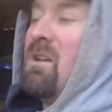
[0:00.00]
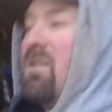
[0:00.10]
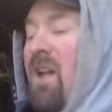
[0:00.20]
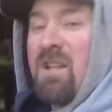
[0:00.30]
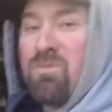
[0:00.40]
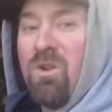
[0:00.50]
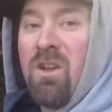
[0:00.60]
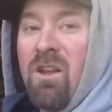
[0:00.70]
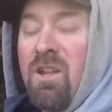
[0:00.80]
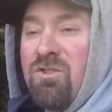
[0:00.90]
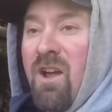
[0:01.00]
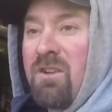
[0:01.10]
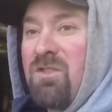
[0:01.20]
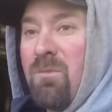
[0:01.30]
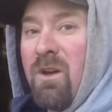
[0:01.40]
That's where you're going to get your
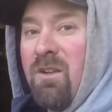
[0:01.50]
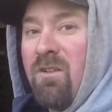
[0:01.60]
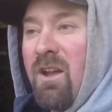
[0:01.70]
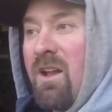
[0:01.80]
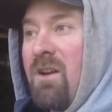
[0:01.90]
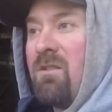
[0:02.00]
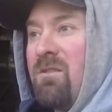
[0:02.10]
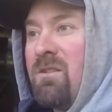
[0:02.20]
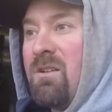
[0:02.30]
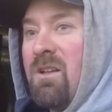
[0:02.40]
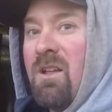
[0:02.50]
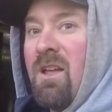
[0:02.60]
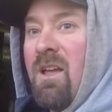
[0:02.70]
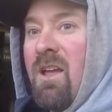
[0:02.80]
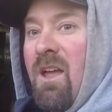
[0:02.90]
extra money right now.
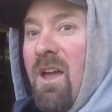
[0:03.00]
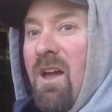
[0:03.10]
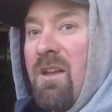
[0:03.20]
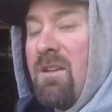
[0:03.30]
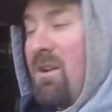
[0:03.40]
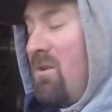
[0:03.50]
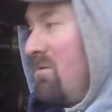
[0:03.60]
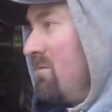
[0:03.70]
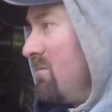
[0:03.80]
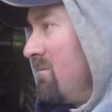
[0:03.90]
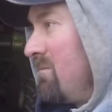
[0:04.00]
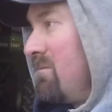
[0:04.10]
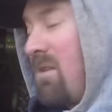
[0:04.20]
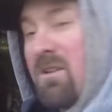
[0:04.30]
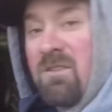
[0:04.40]
And, you know,
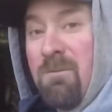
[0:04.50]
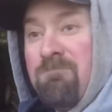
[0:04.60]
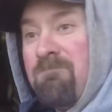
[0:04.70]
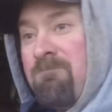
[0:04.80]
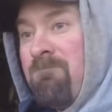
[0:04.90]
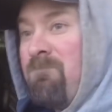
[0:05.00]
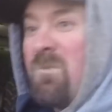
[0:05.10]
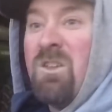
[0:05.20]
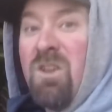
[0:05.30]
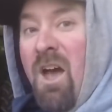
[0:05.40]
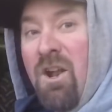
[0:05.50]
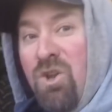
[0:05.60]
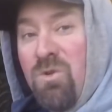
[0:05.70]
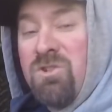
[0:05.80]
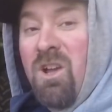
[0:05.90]
like I said, you got to
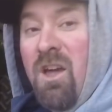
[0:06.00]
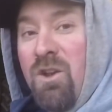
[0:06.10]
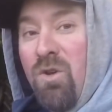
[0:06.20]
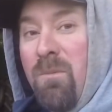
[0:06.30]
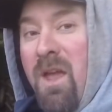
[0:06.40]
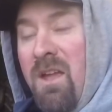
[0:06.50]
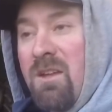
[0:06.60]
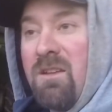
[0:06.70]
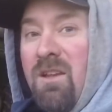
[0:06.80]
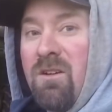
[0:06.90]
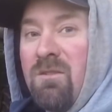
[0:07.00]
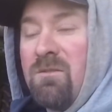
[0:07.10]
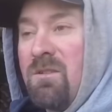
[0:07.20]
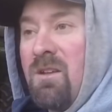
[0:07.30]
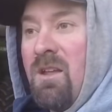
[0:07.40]
do what you got to do to make it, you know.
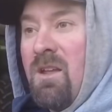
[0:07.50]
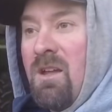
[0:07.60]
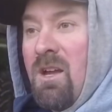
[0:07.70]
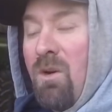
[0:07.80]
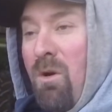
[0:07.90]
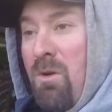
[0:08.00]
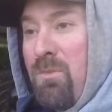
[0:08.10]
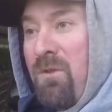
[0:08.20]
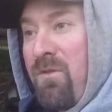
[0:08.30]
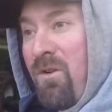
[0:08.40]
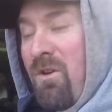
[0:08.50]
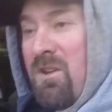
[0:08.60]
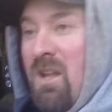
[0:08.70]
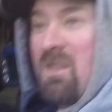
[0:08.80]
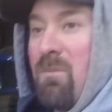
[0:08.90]
And we would prefer to
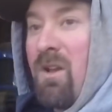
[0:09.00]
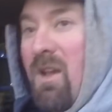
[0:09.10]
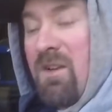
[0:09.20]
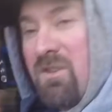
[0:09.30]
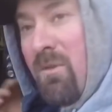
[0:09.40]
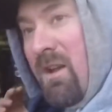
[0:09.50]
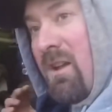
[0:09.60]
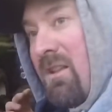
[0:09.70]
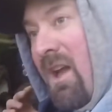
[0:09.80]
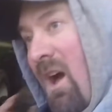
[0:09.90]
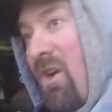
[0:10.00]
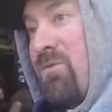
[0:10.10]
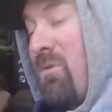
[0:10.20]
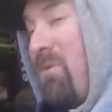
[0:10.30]
get the extra money out of the cows, but